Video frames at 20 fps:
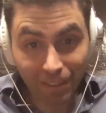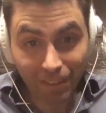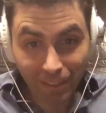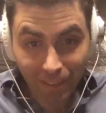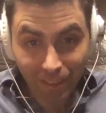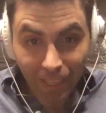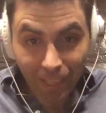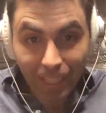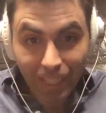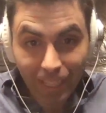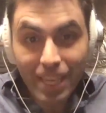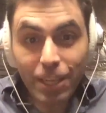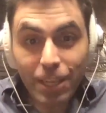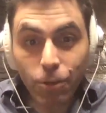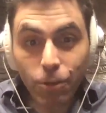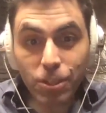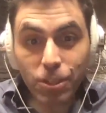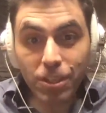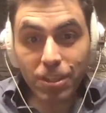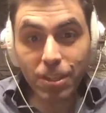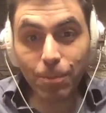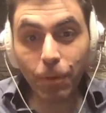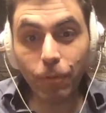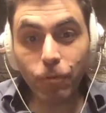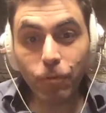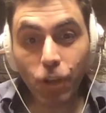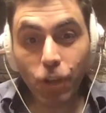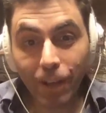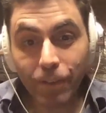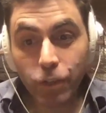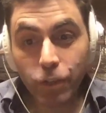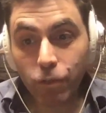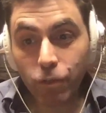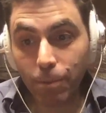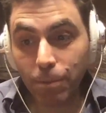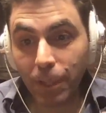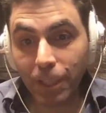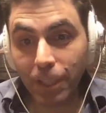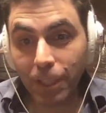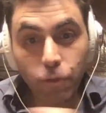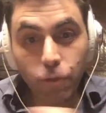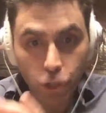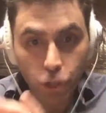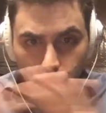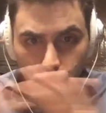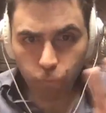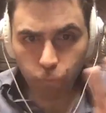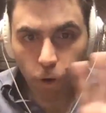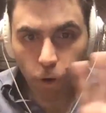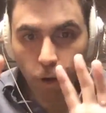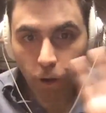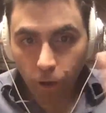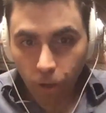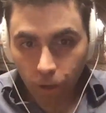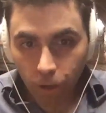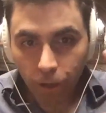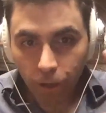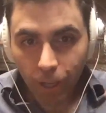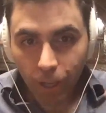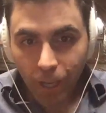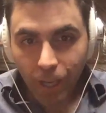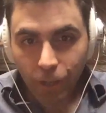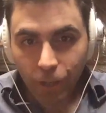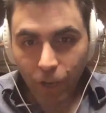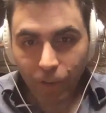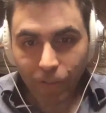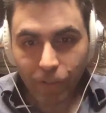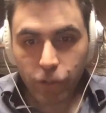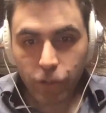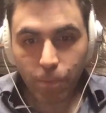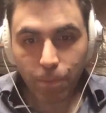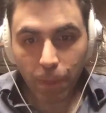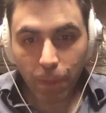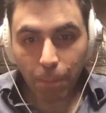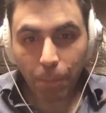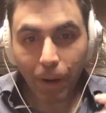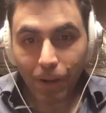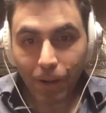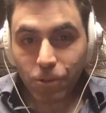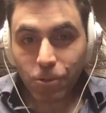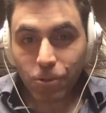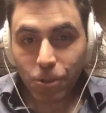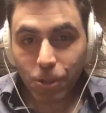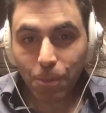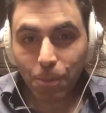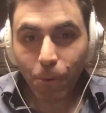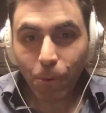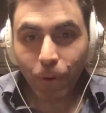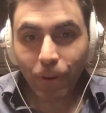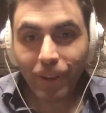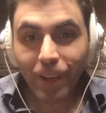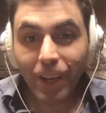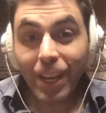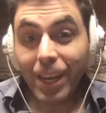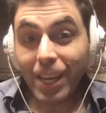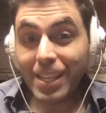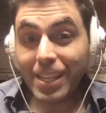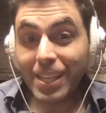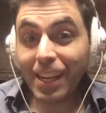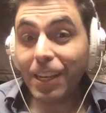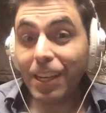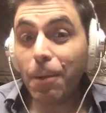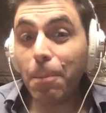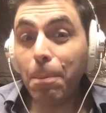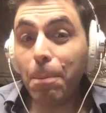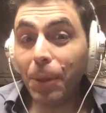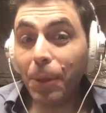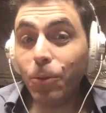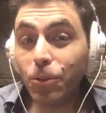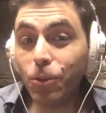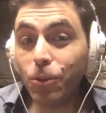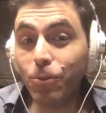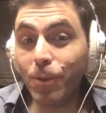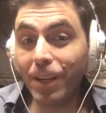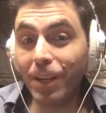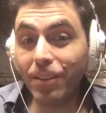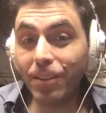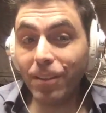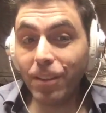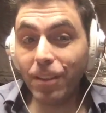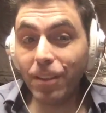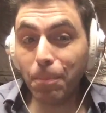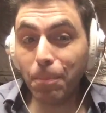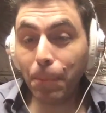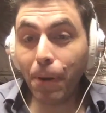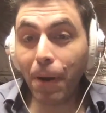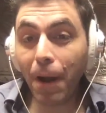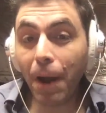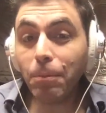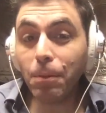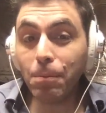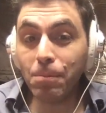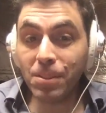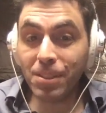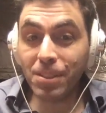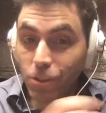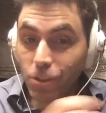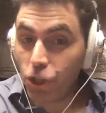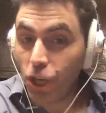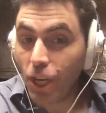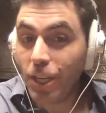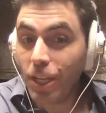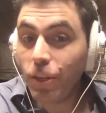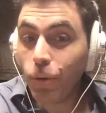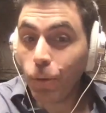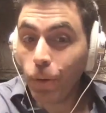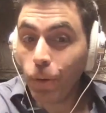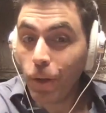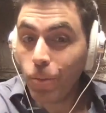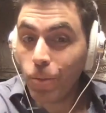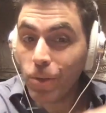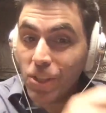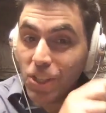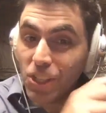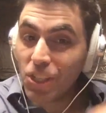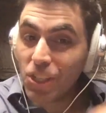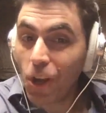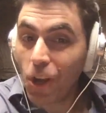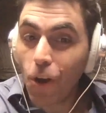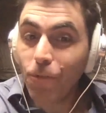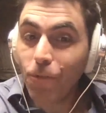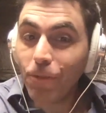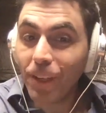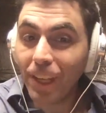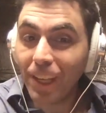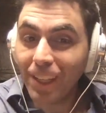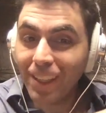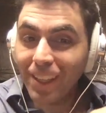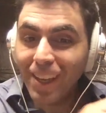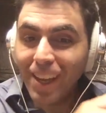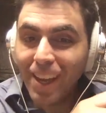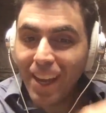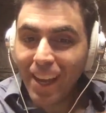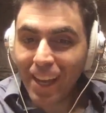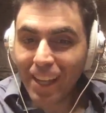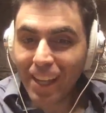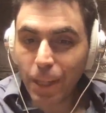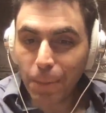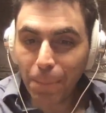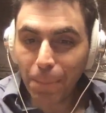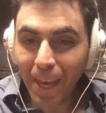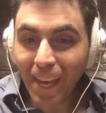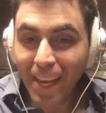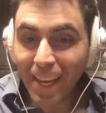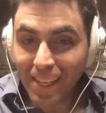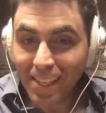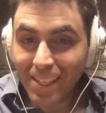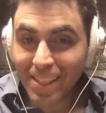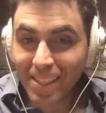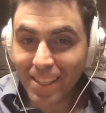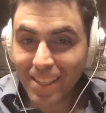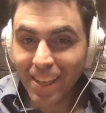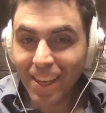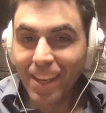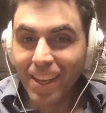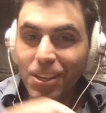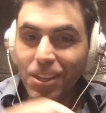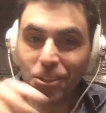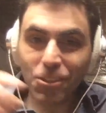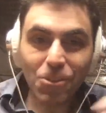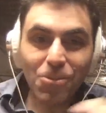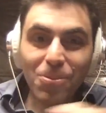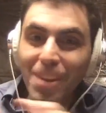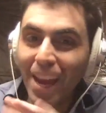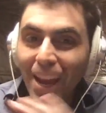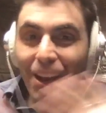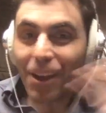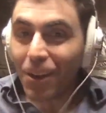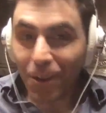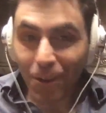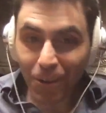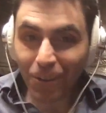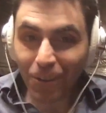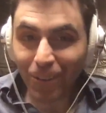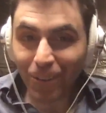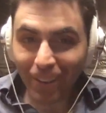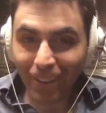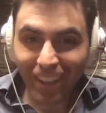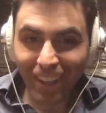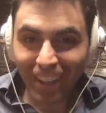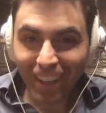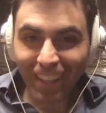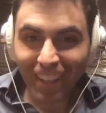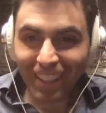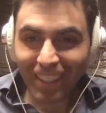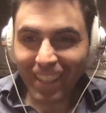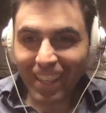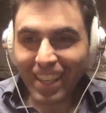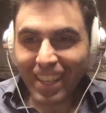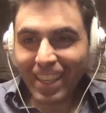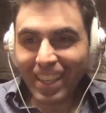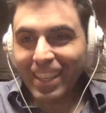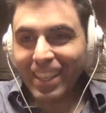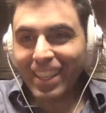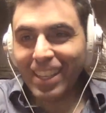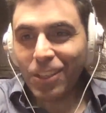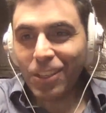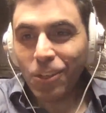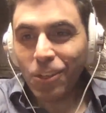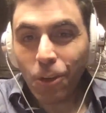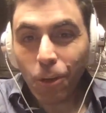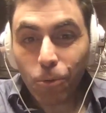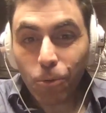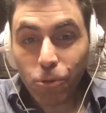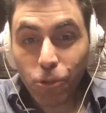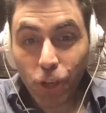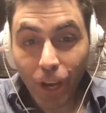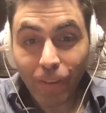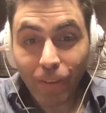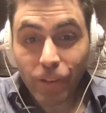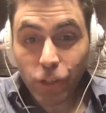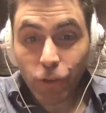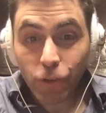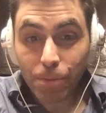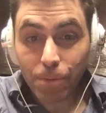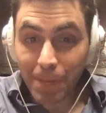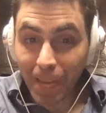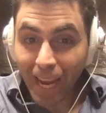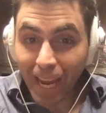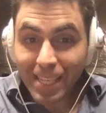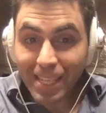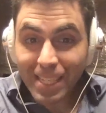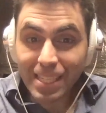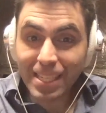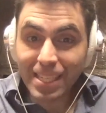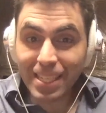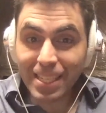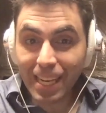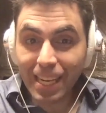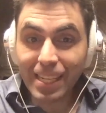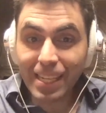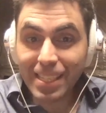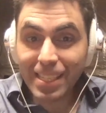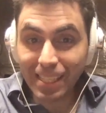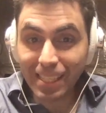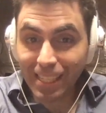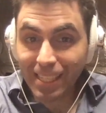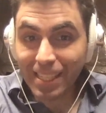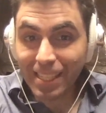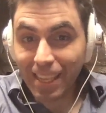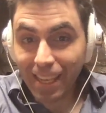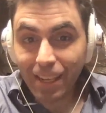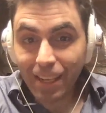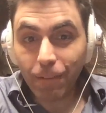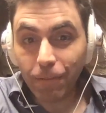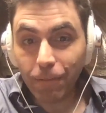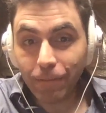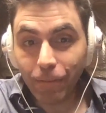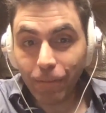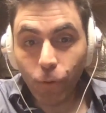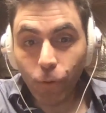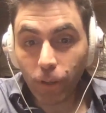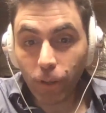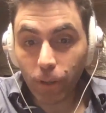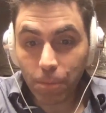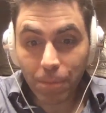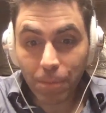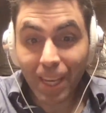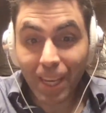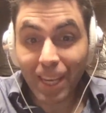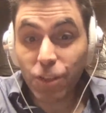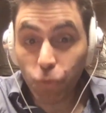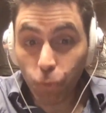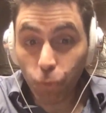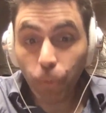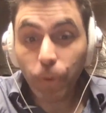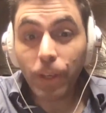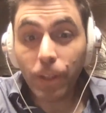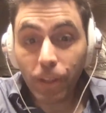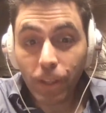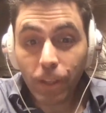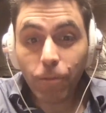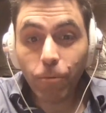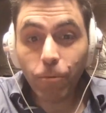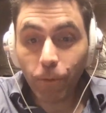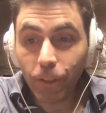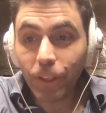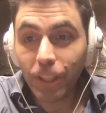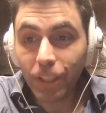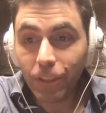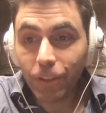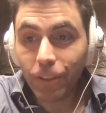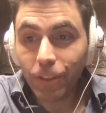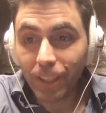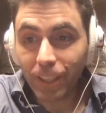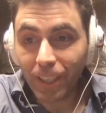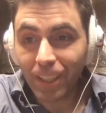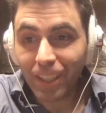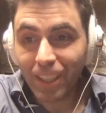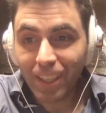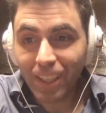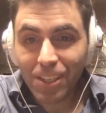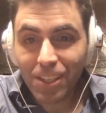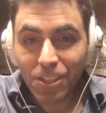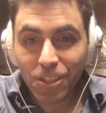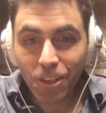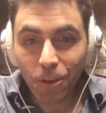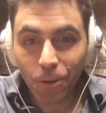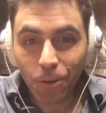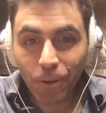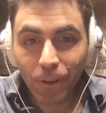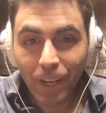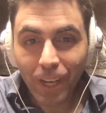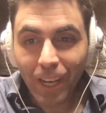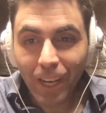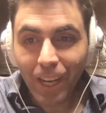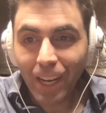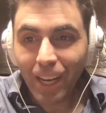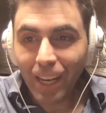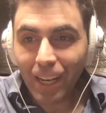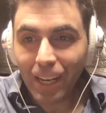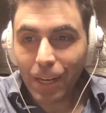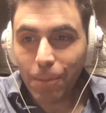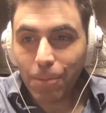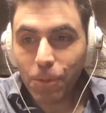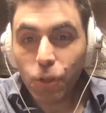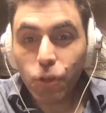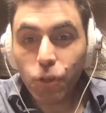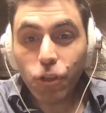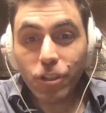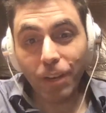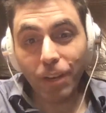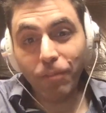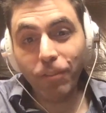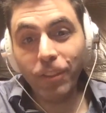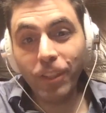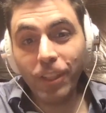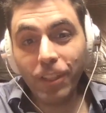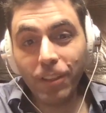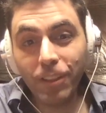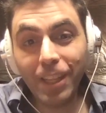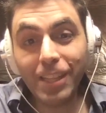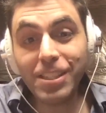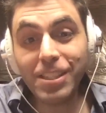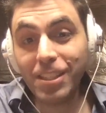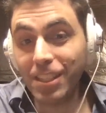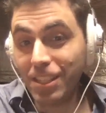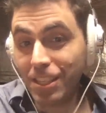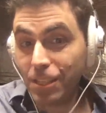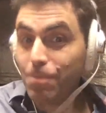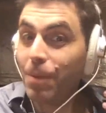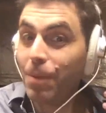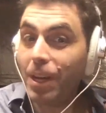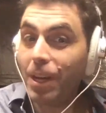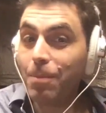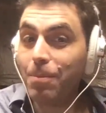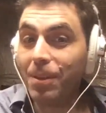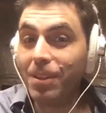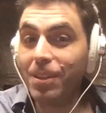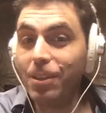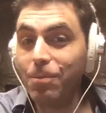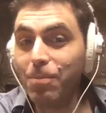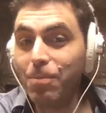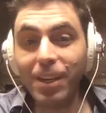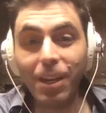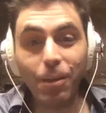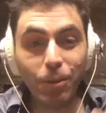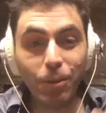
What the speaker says: like ecosystem of JavaScript, like just raw JavaScript that browsers support, is kind of built around the problems that jQuery was solving in the past. So now, like, JavaScript as it stands in its native form is really, really good. So you should definitely, this is my opinion. Ben,